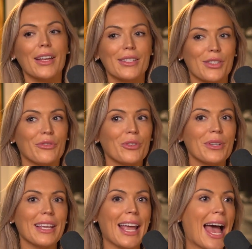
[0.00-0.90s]
So
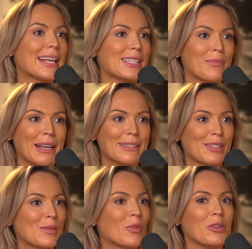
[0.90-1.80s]
for the SMEs, the
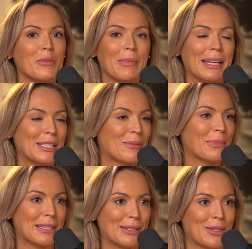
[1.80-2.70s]
small and medium
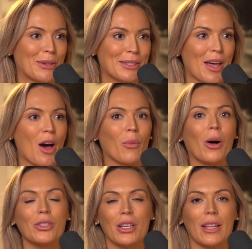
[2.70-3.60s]
business owners that are
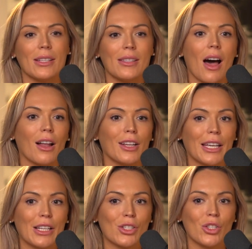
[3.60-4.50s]
watching this, that are
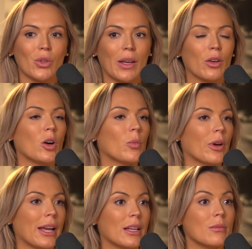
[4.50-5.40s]
looking to
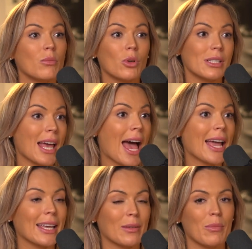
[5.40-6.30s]
incorporate more
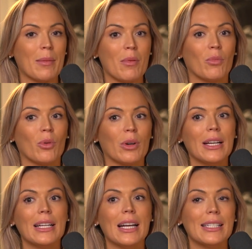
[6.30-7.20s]
tech and maybe more
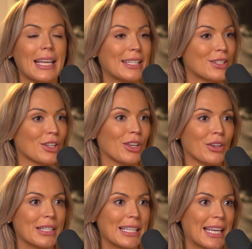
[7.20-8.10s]
data
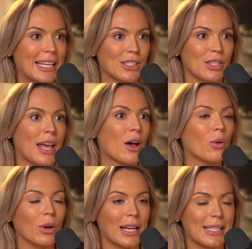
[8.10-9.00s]
security into their
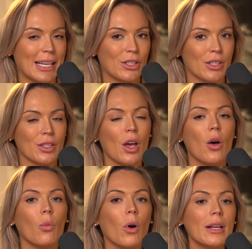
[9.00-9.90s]
organizations,
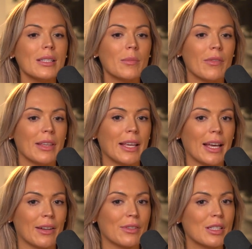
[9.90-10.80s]
what are some of the
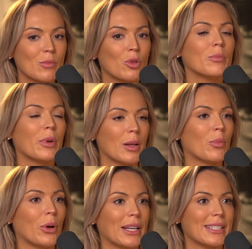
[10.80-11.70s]
kind of small bullet
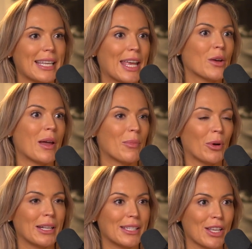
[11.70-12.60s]
point takeaway
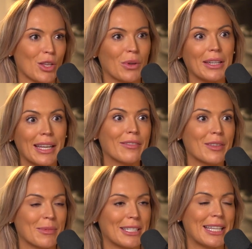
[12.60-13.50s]
points that you could give
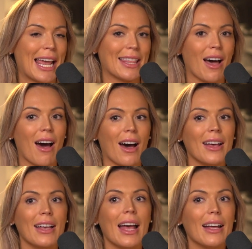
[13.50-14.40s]
them today that are
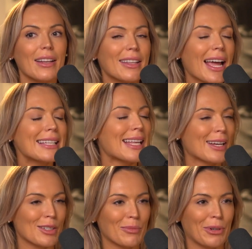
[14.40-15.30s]
nice
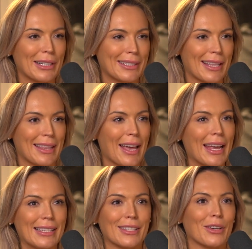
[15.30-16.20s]
action points that
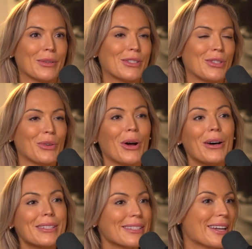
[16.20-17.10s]
isn't going to
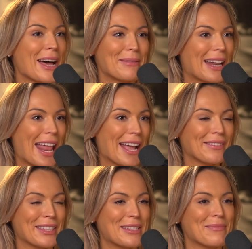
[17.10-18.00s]
cost an arm and a leg
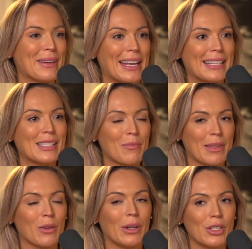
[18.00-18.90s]
for them, but is
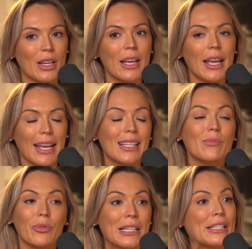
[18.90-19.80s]
something which is
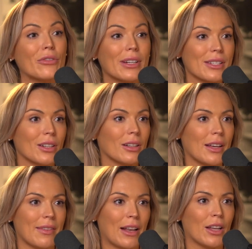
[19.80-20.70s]
pretty critical
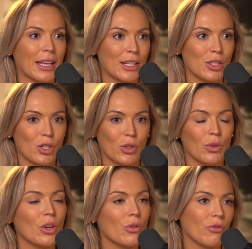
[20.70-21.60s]
if they're looking
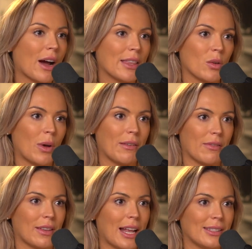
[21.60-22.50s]
to ride the wave
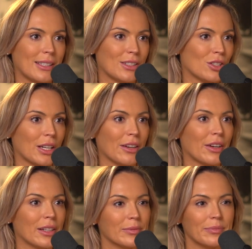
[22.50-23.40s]
of the next digital
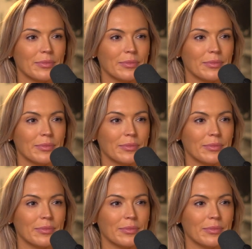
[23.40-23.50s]
era?